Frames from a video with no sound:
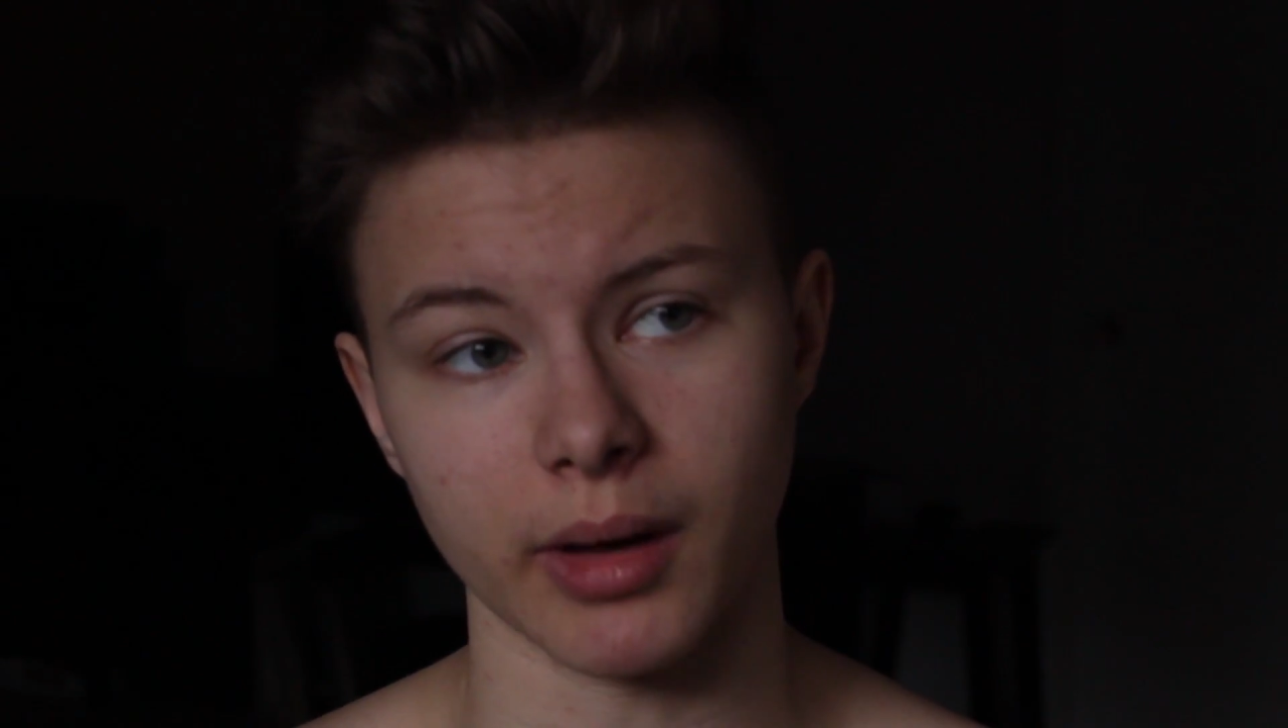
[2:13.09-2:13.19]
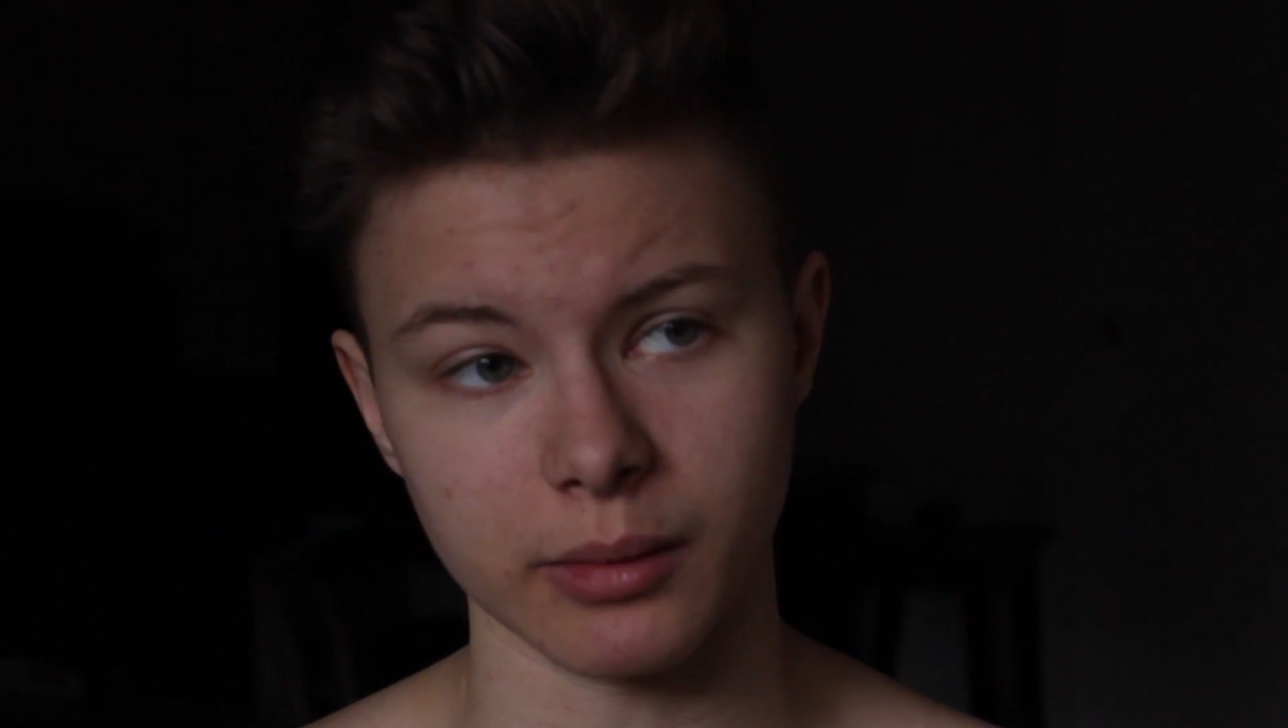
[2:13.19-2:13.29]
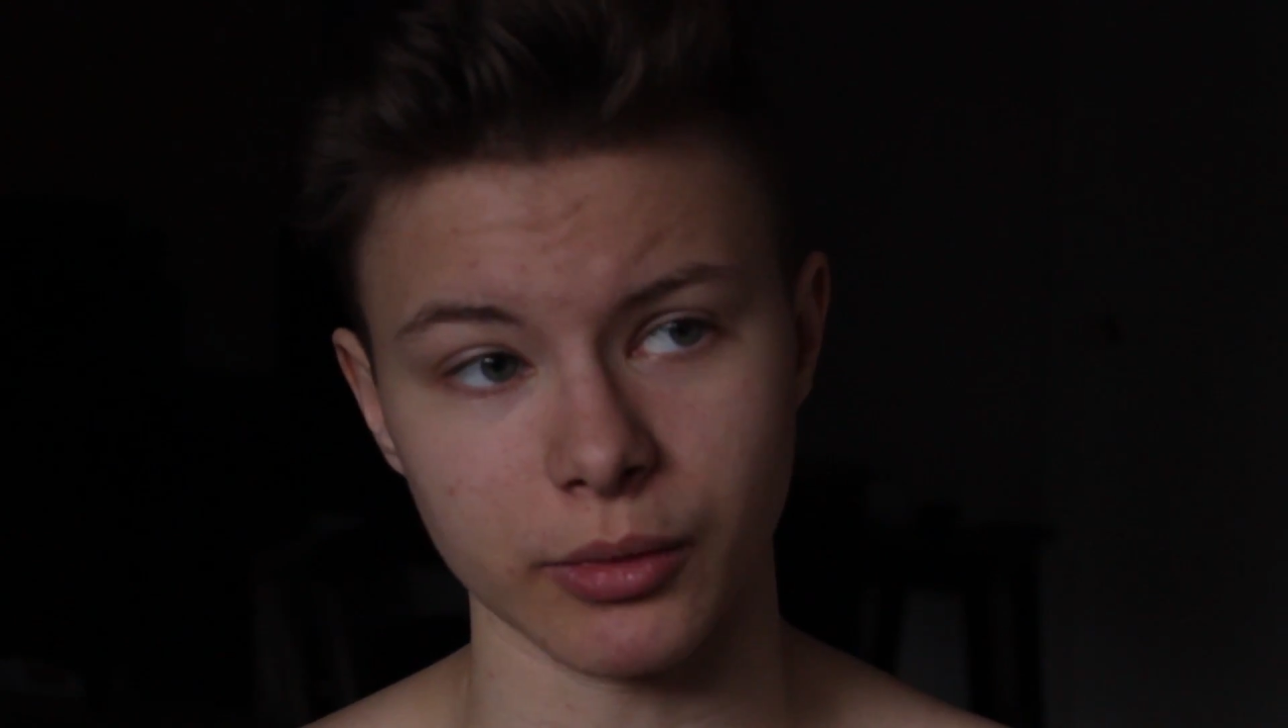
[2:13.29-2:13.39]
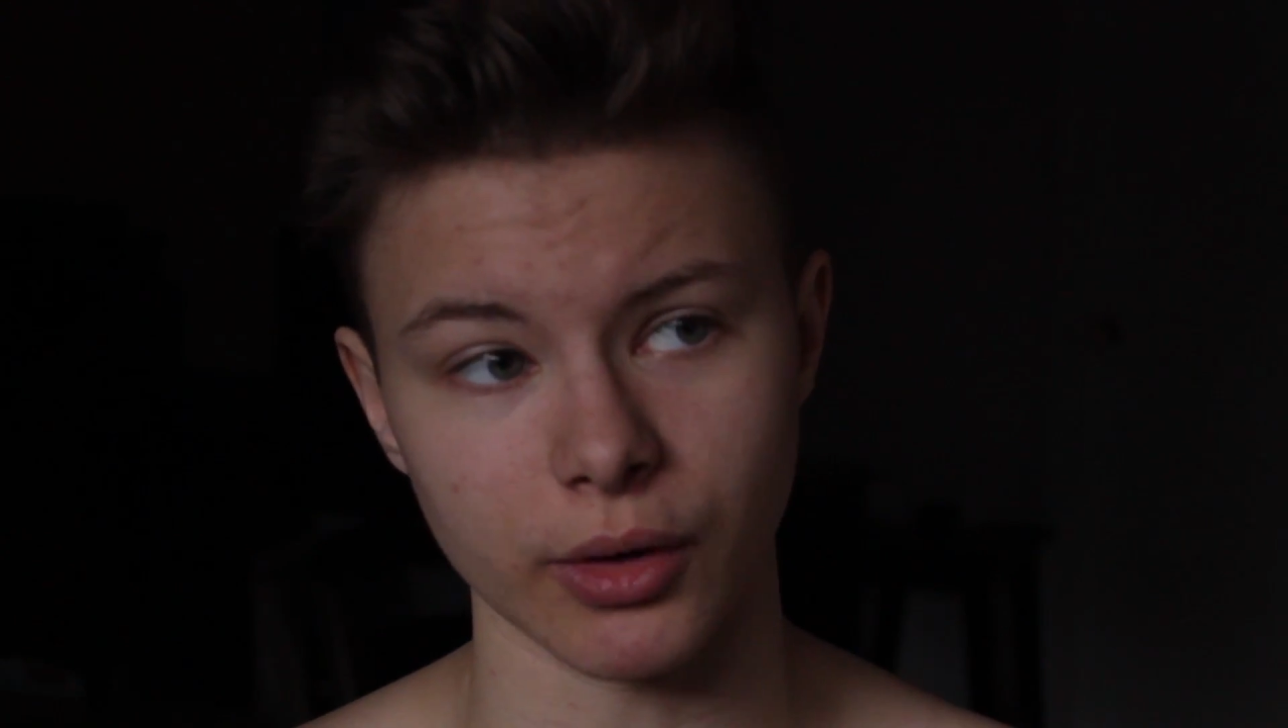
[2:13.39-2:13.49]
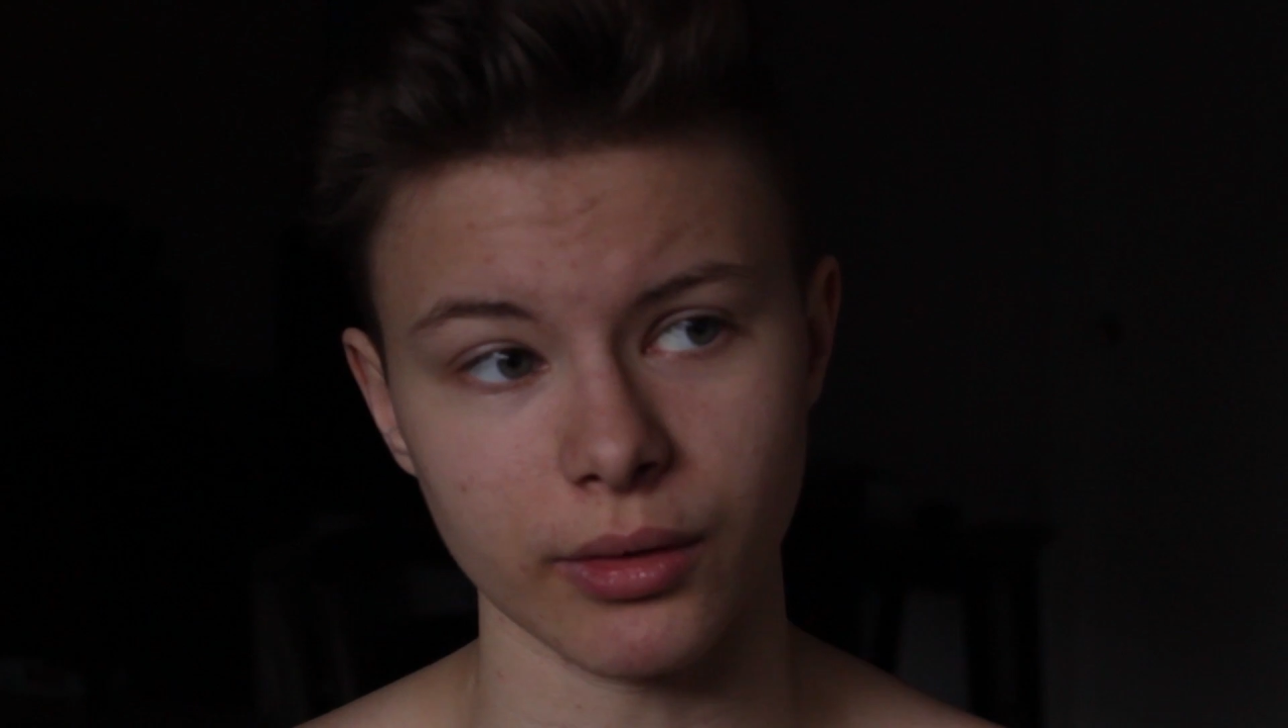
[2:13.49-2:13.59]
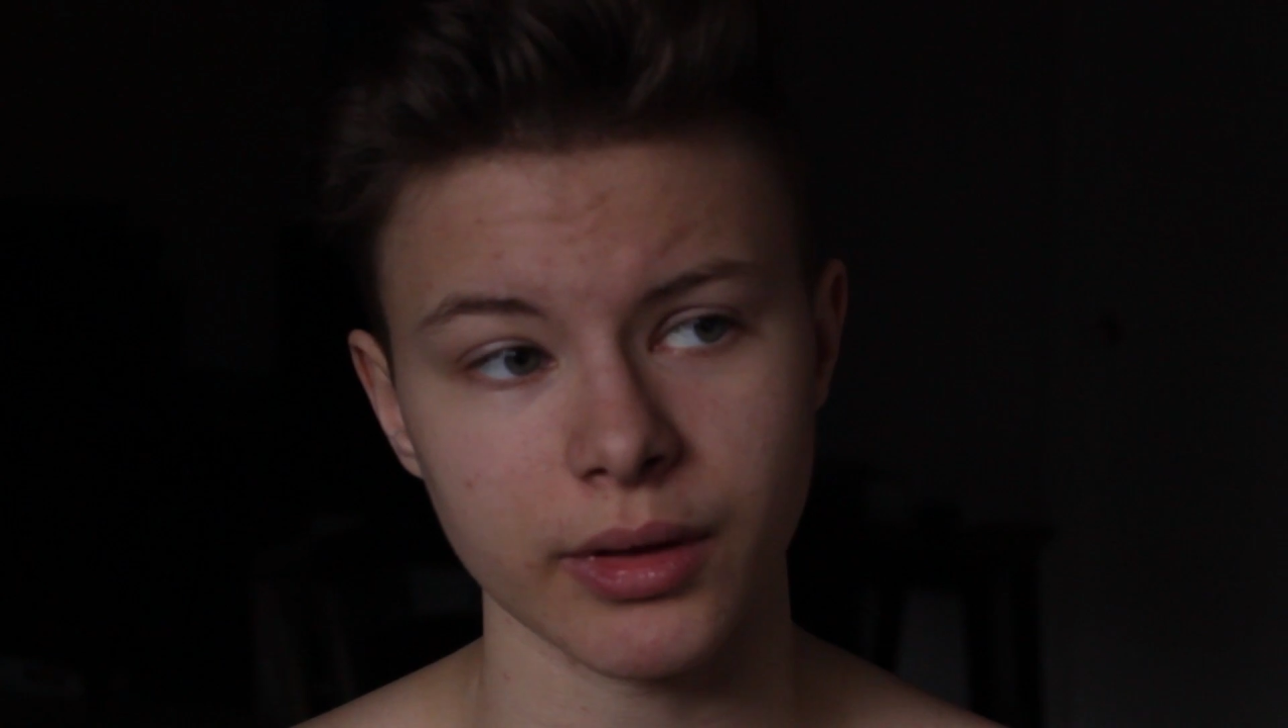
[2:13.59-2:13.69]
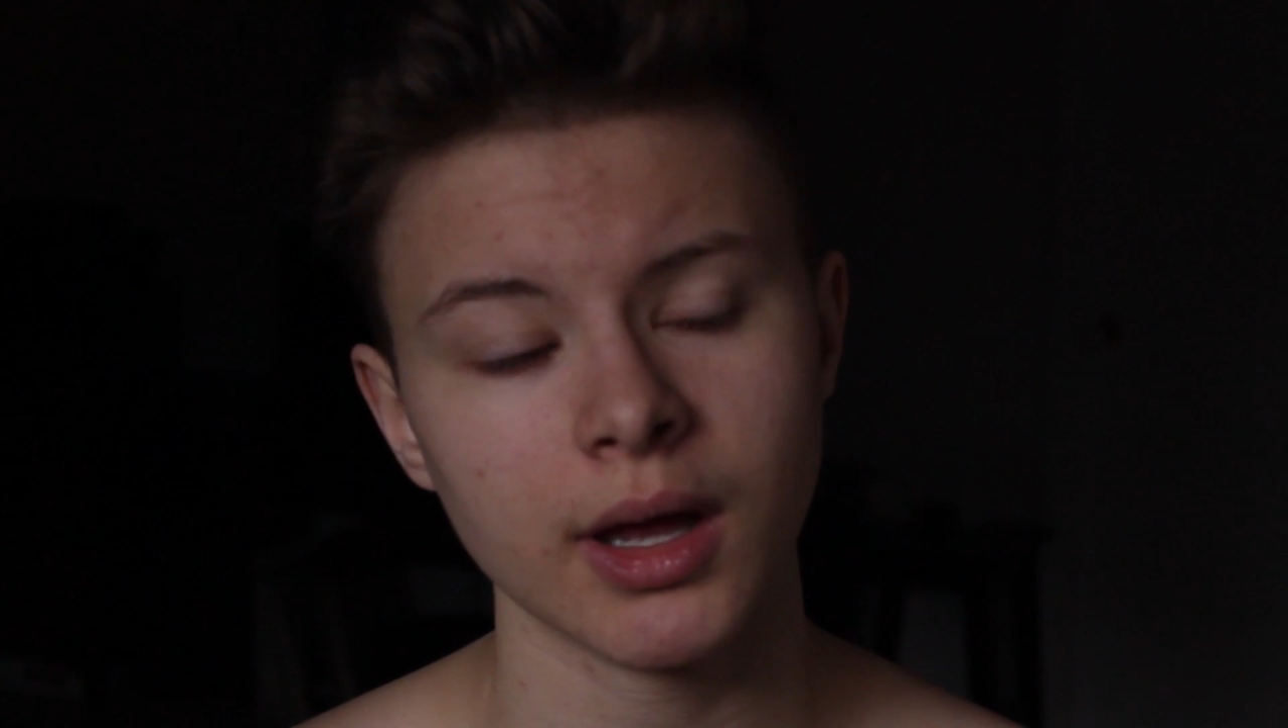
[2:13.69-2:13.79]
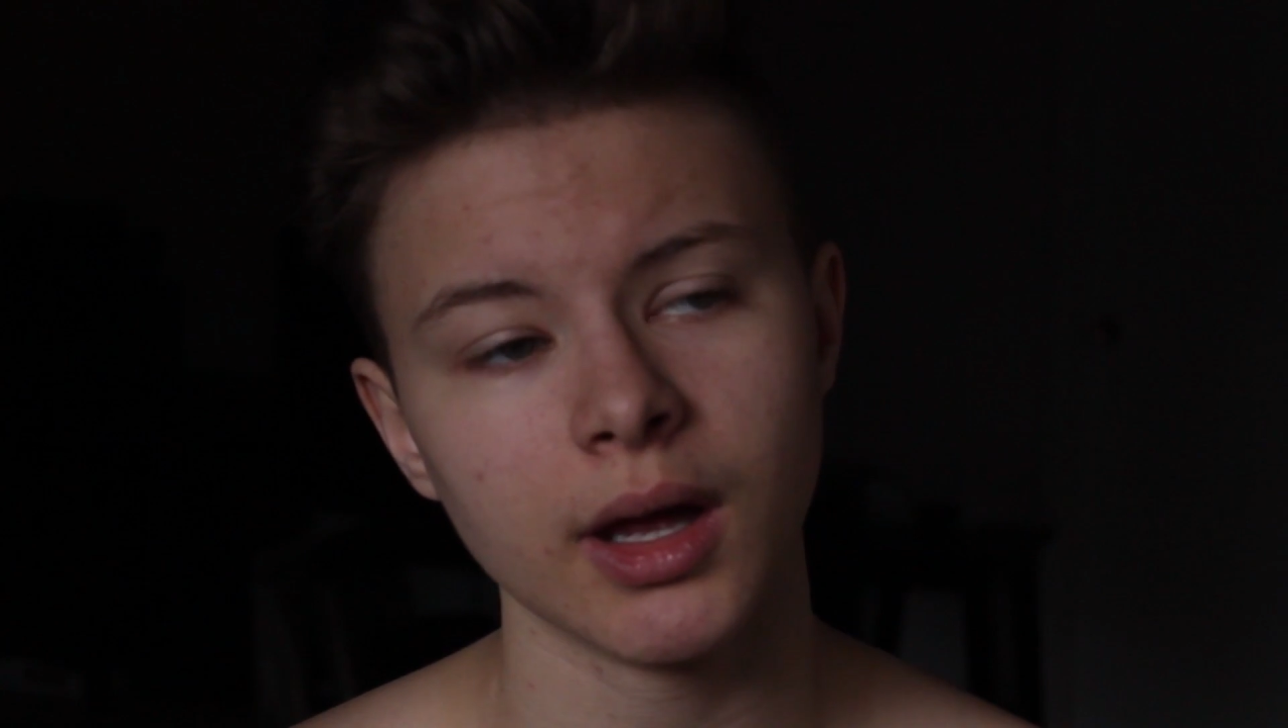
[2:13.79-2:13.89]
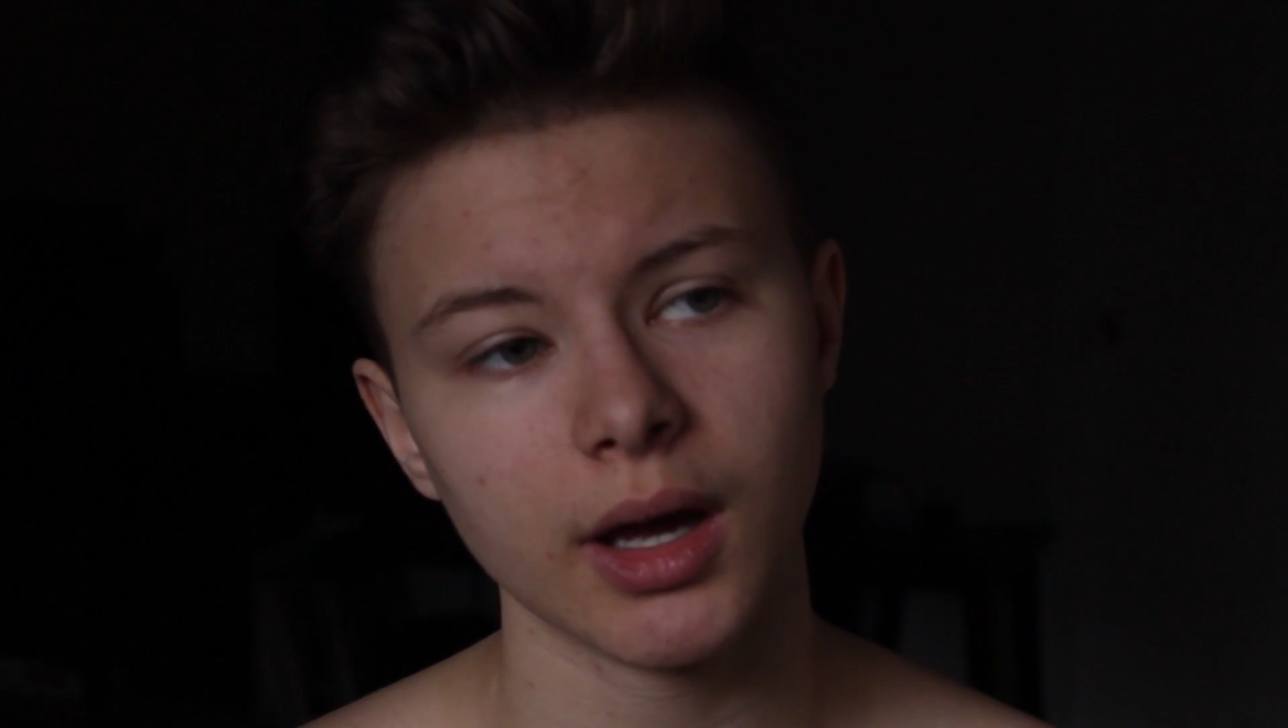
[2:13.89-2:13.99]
bottom growth.